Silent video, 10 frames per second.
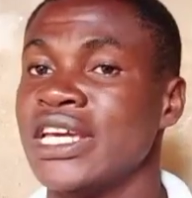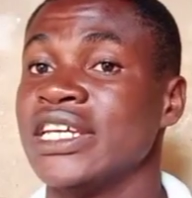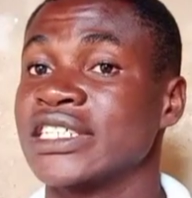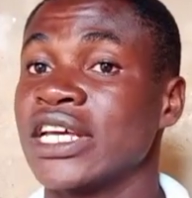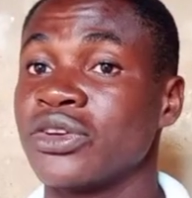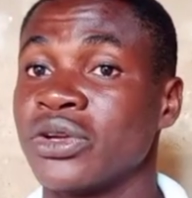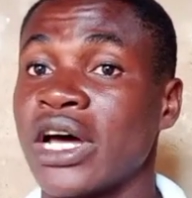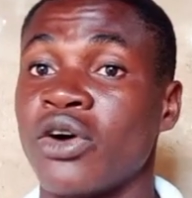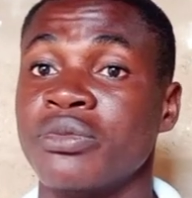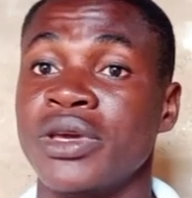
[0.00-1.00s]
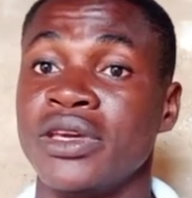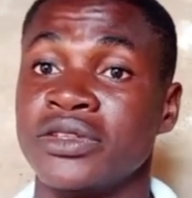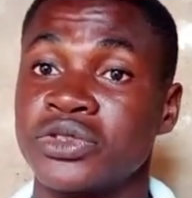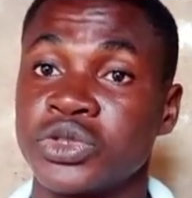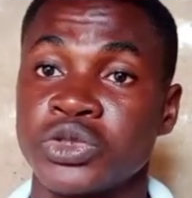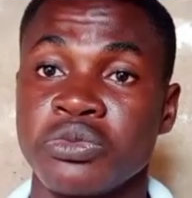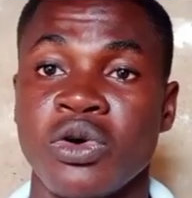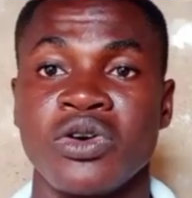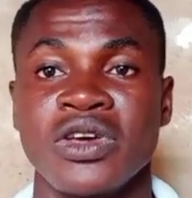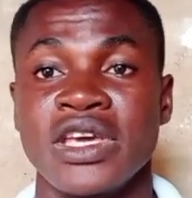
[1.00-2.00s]
He said no, that would be too
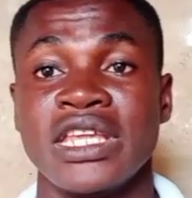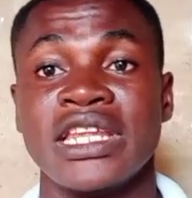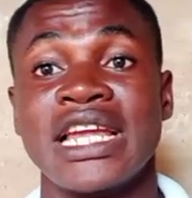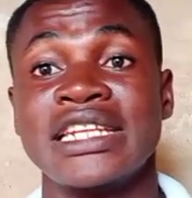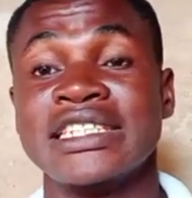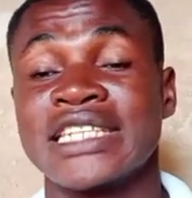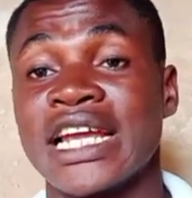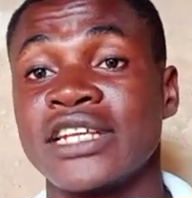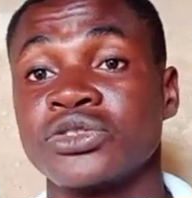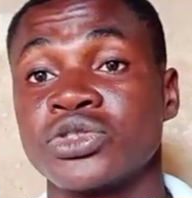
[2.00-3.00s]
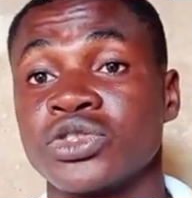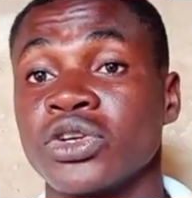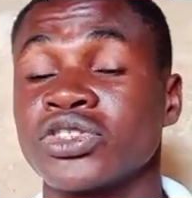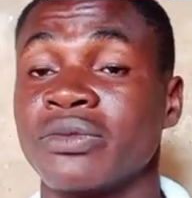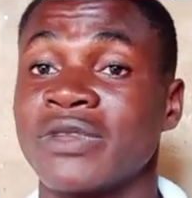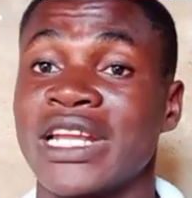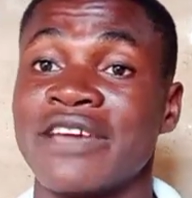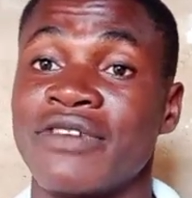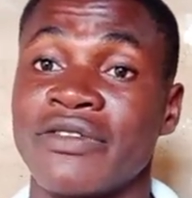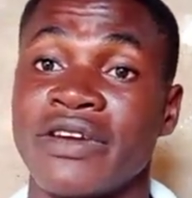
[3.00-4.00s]
small. Then he decided to stock something
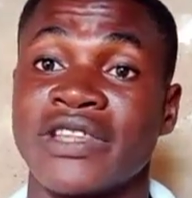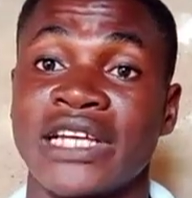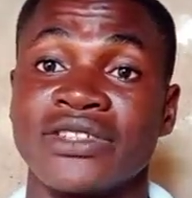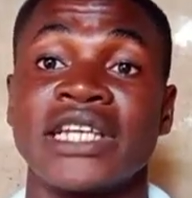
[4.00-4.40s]
like 5,000.